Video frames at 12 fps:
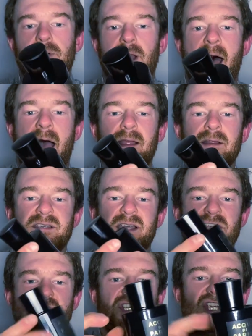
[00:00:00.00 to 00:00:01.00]
black. It's
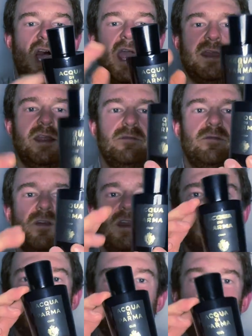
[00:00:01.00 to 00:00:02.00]
got a shiny
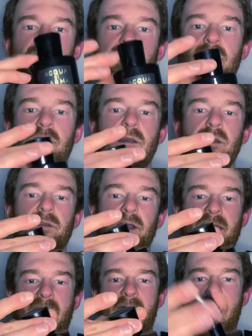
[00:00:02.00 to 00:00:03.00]
finish to it. The
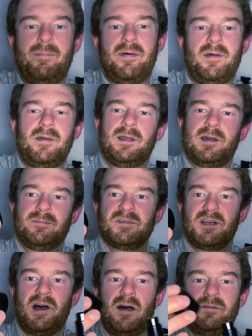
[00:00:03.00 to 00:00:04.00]
cap
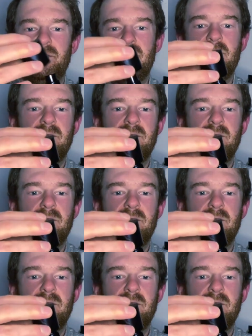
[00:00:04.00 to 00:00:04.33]
comes off